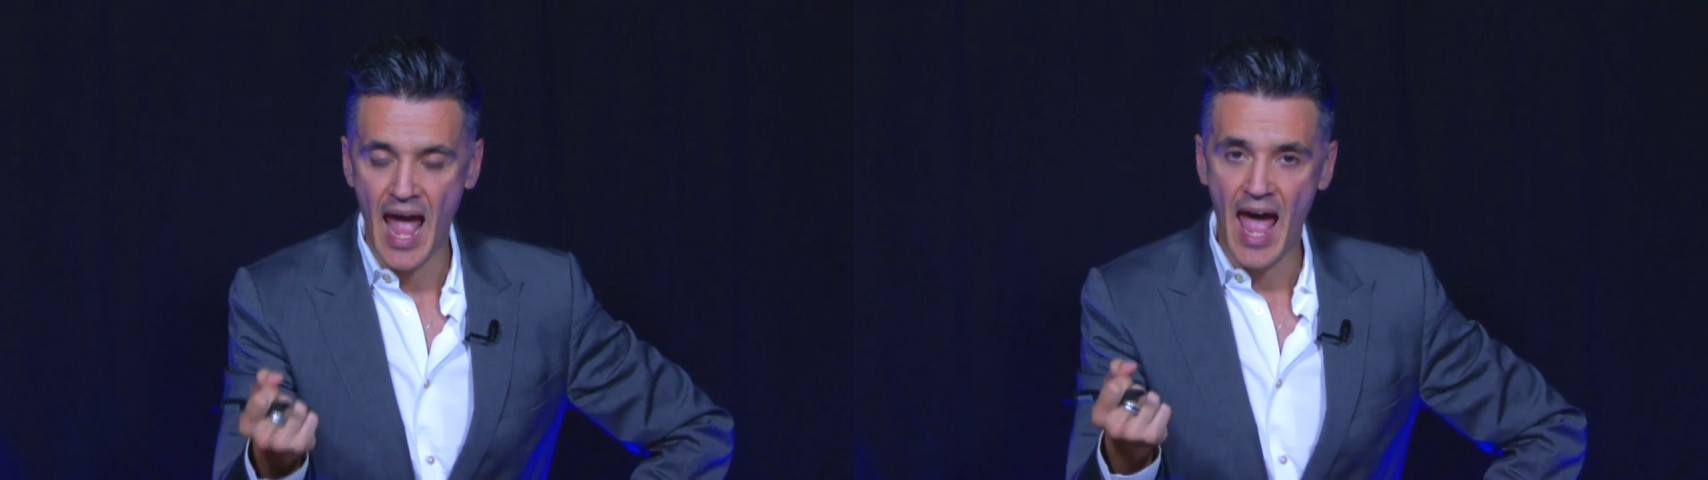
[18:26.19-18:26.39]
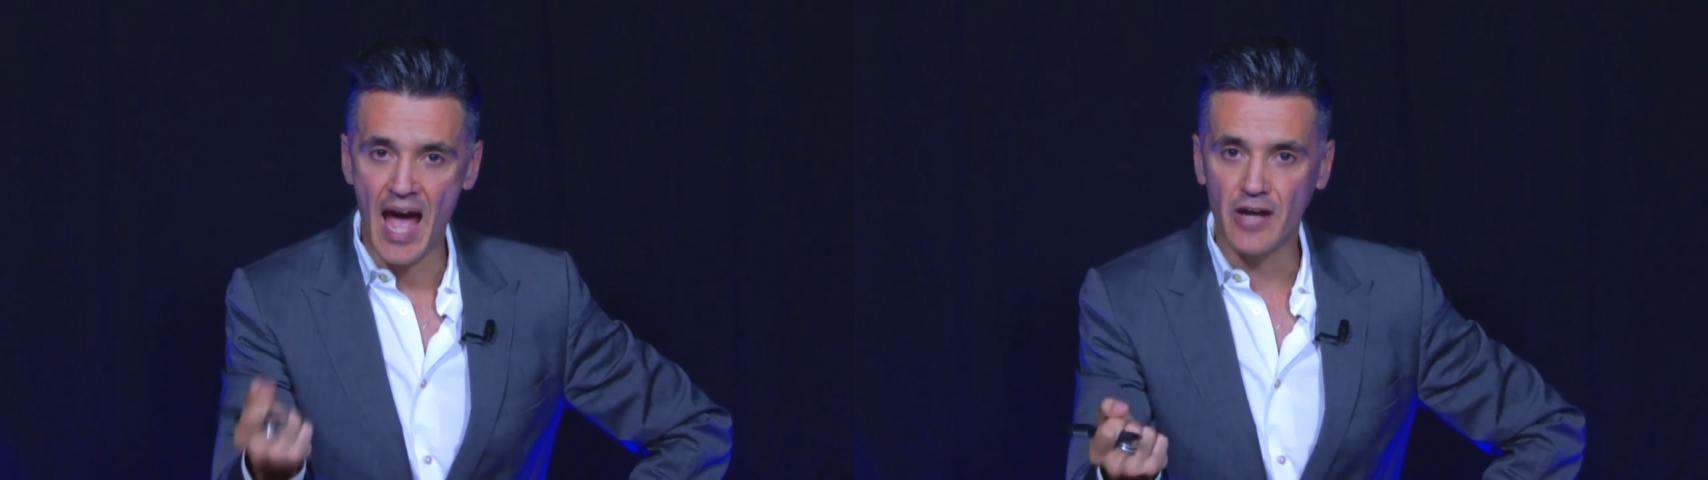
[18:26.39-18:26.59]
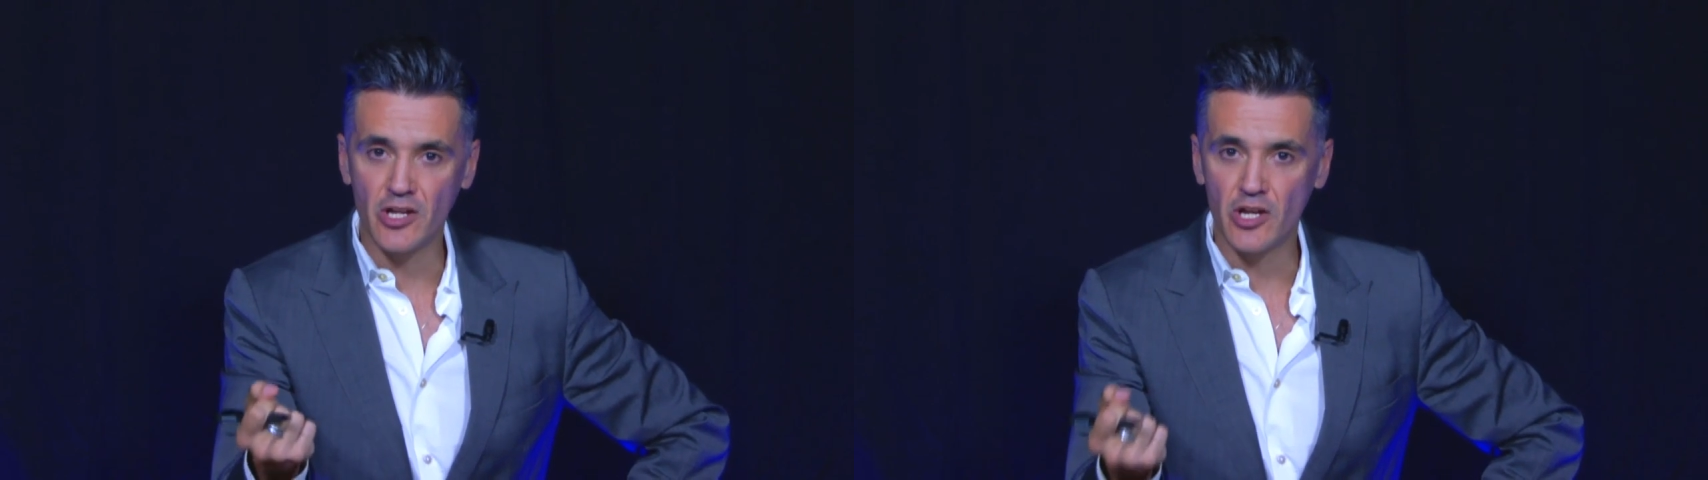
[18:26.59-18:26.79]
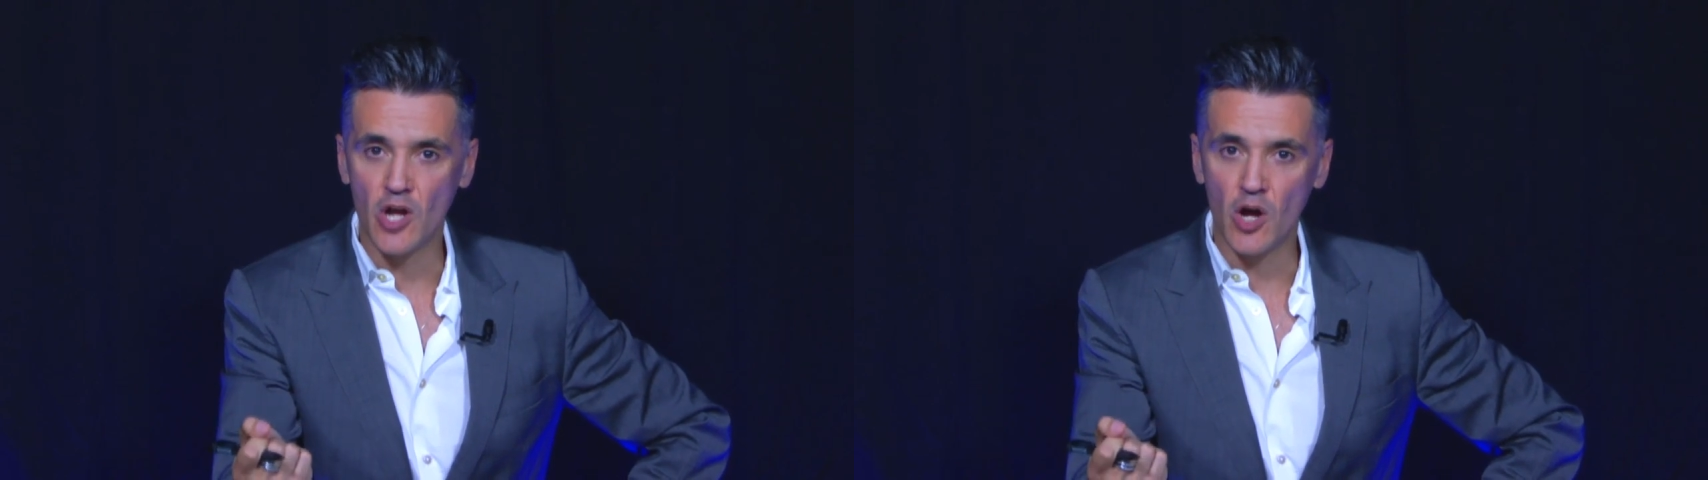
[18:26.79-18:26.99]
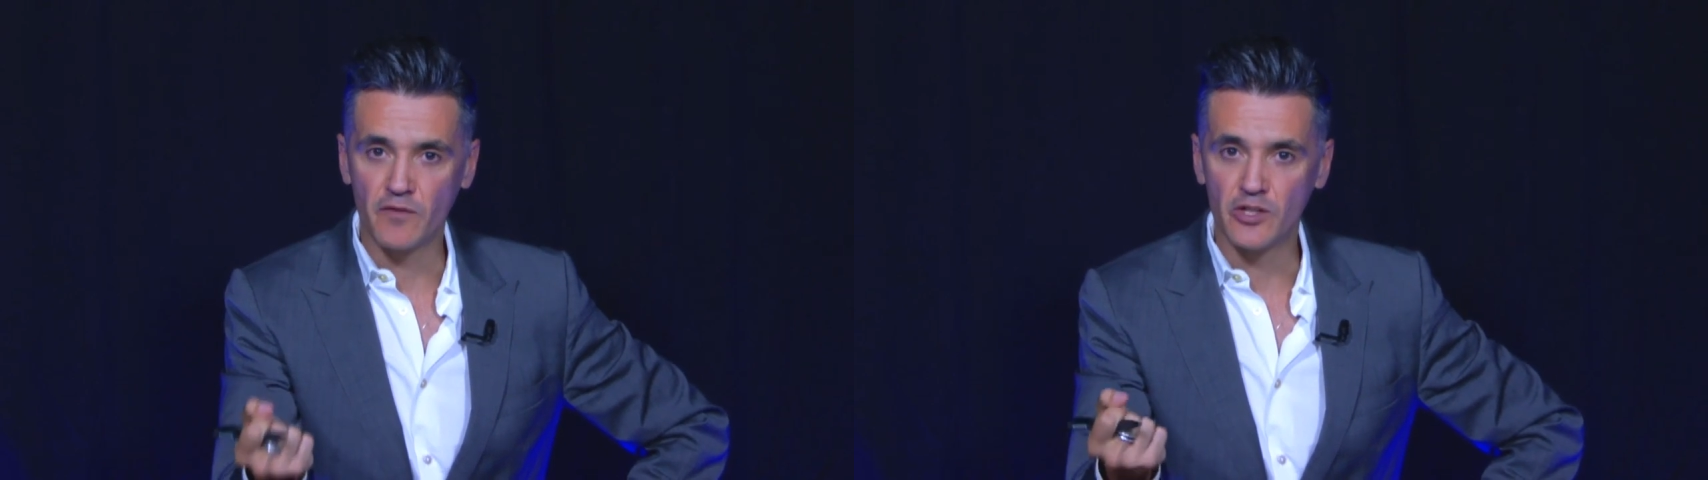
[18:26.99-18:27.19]
how do you
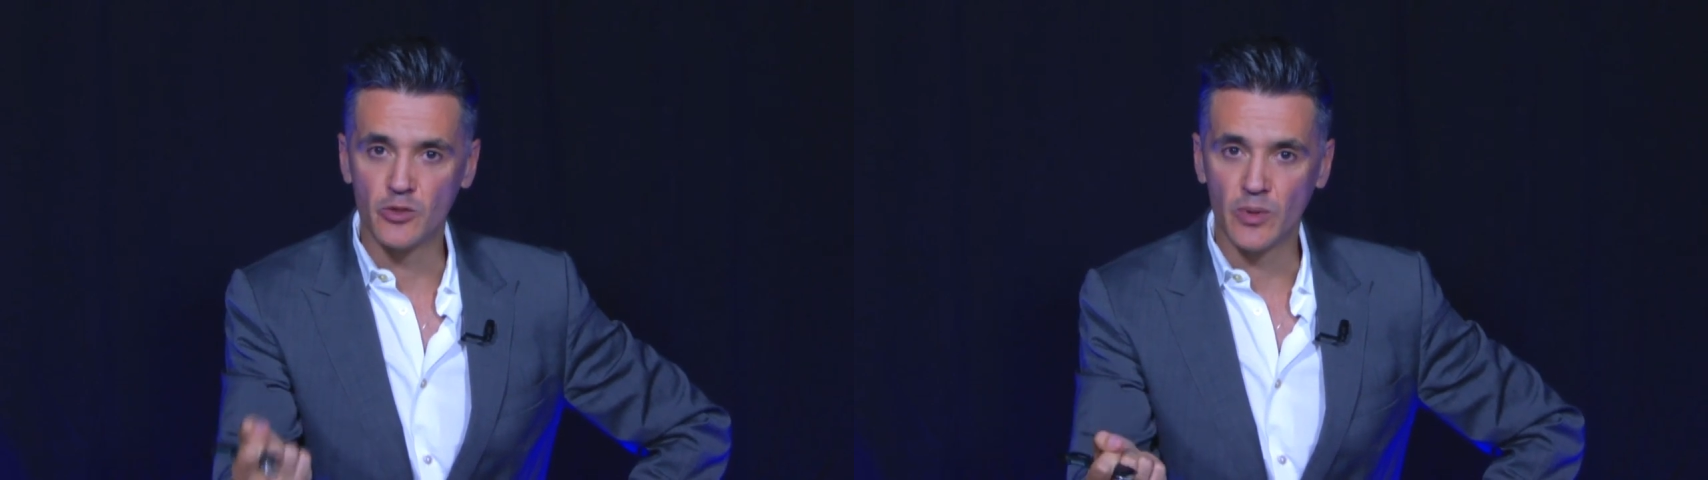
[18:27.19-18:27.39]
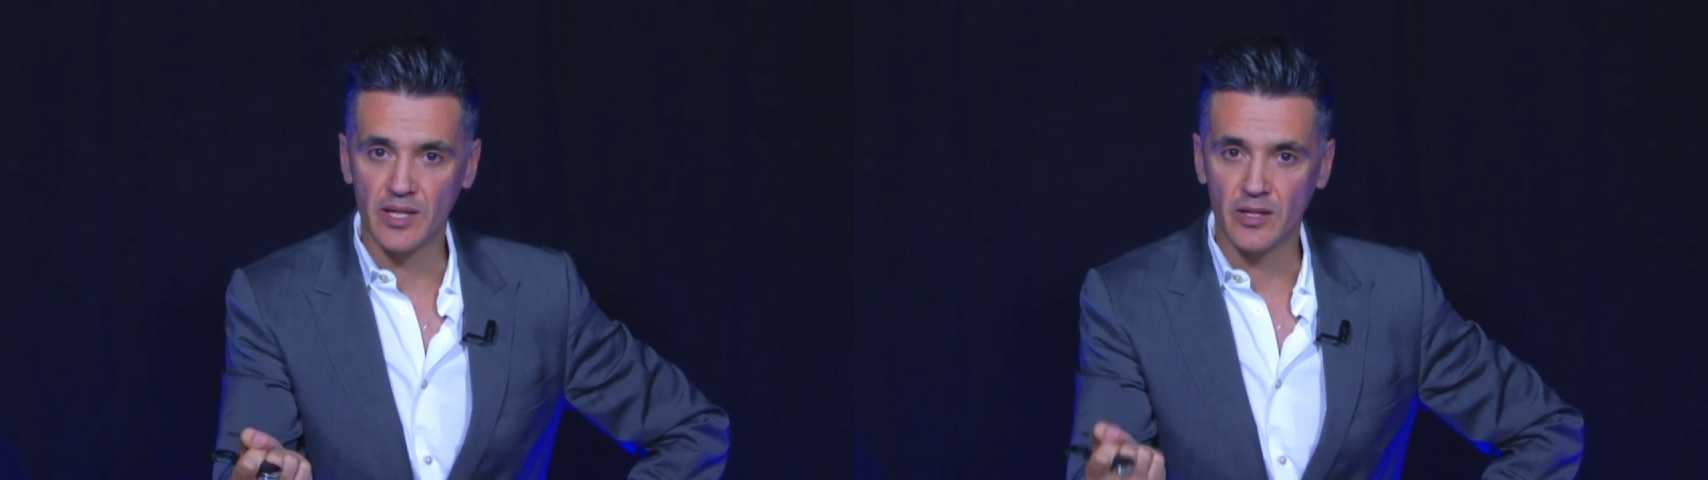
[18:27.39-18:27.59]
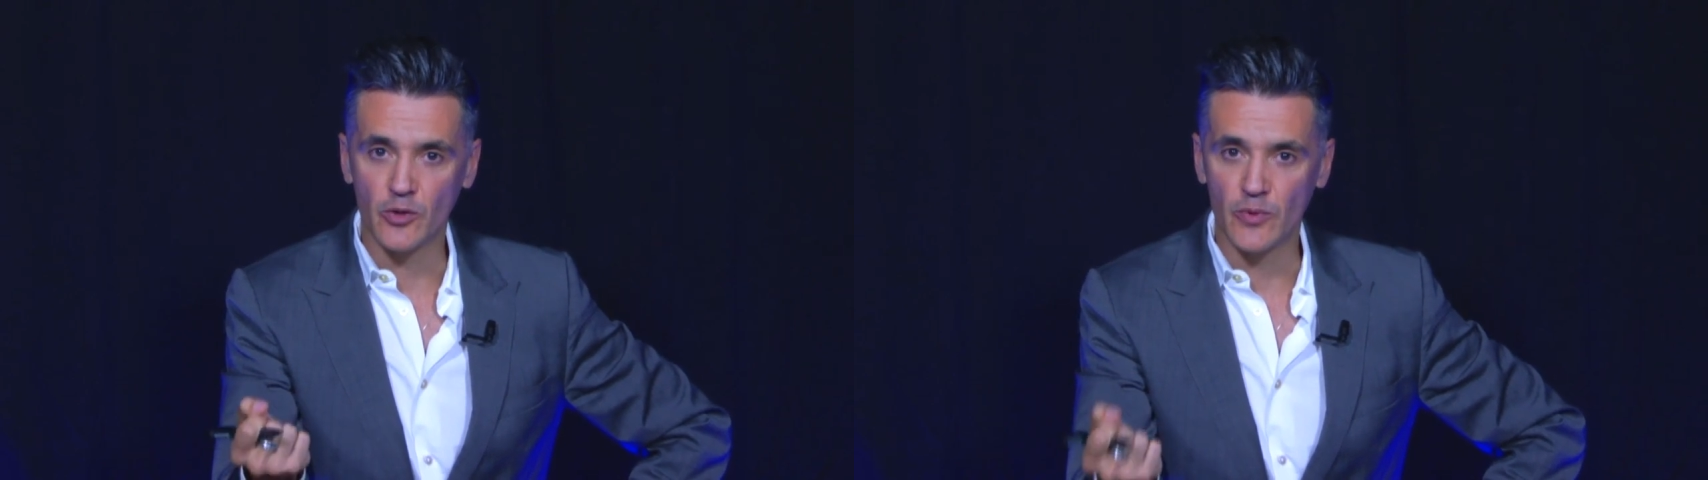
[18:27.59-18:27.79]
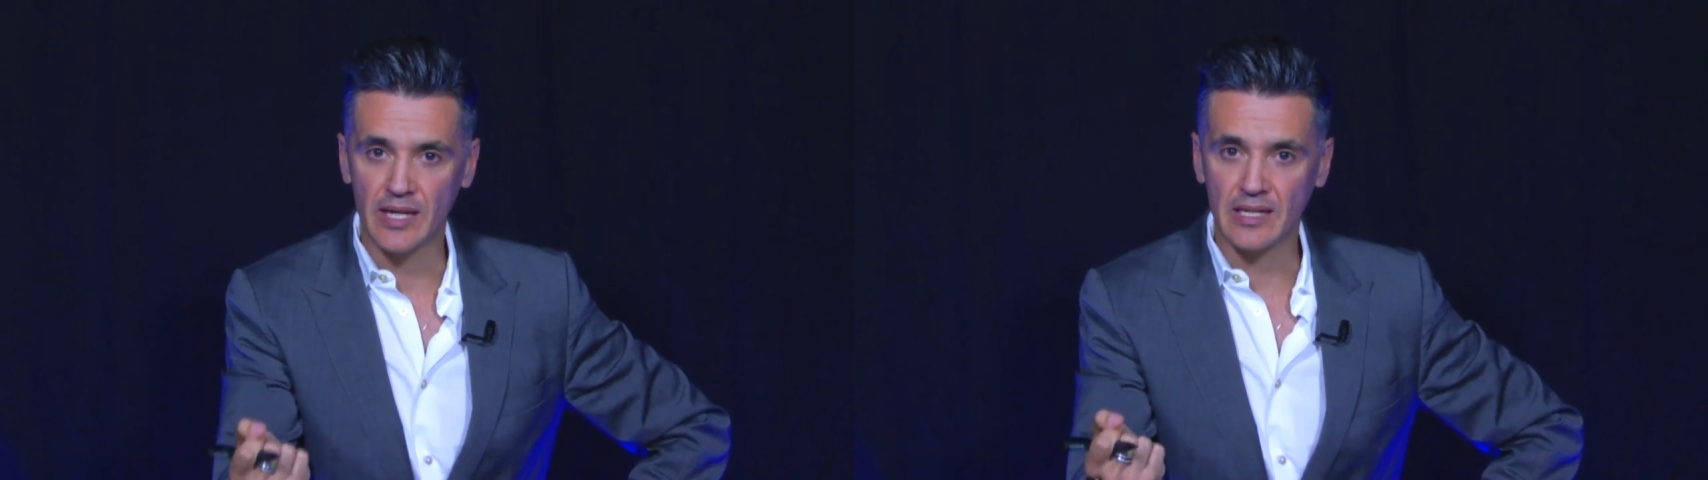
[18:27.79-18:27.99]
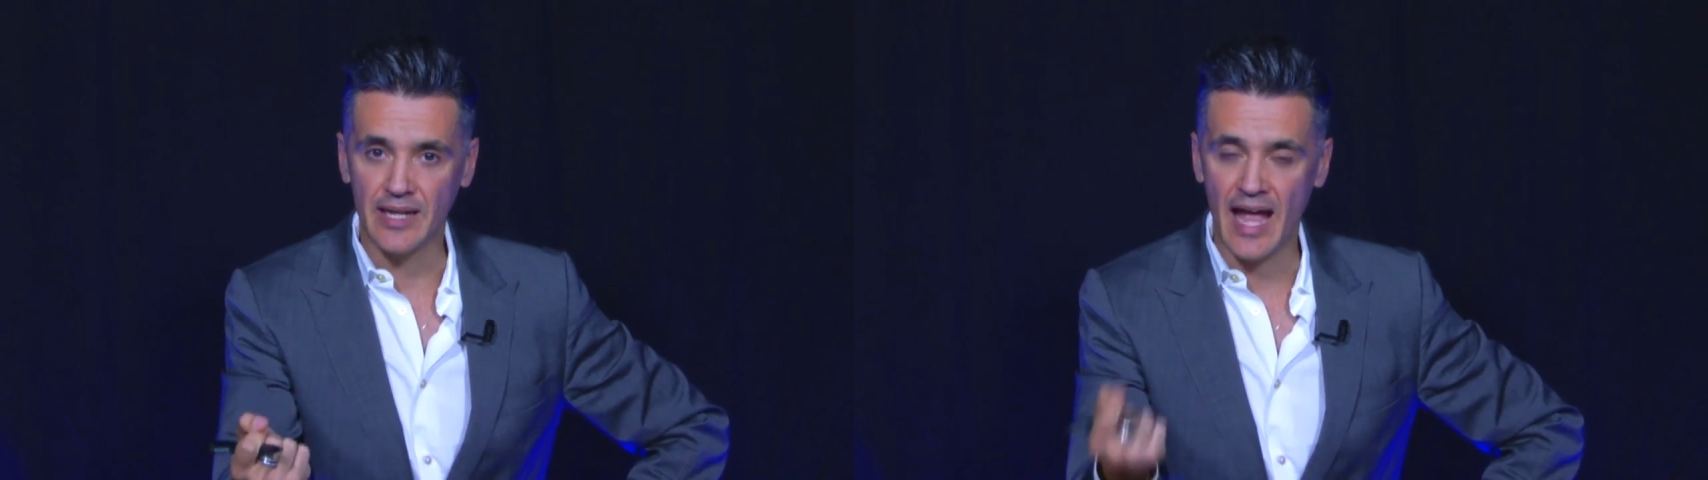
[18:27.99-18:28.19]
know if you're doing it correctly?